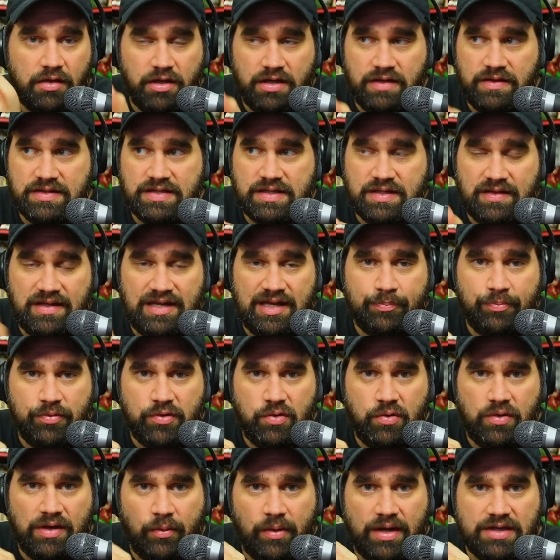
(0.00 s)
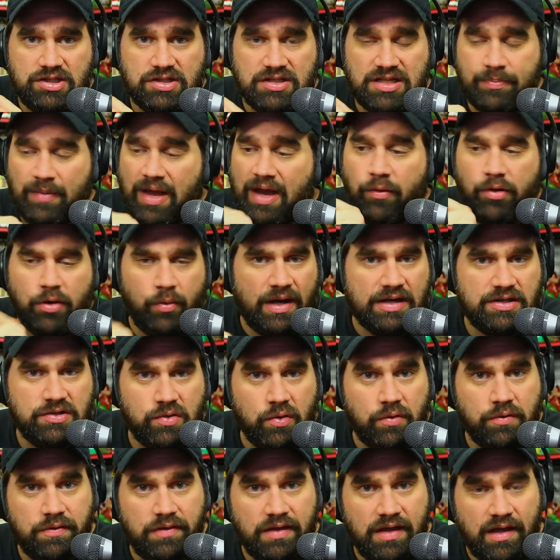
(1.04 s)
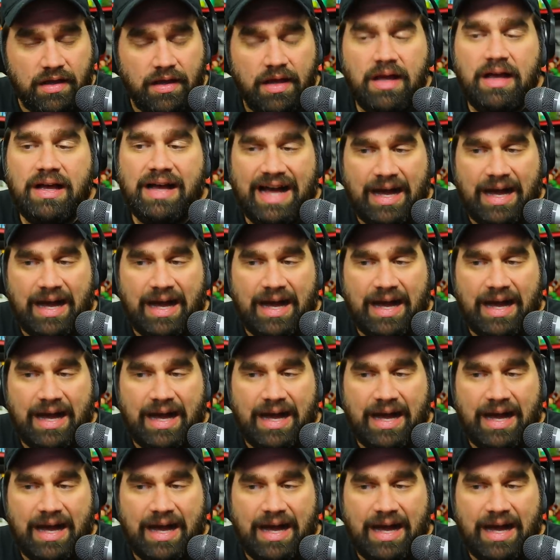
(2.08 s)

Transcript: Look at this clip. Cool. I watched the clip. I want to watch the whole thing.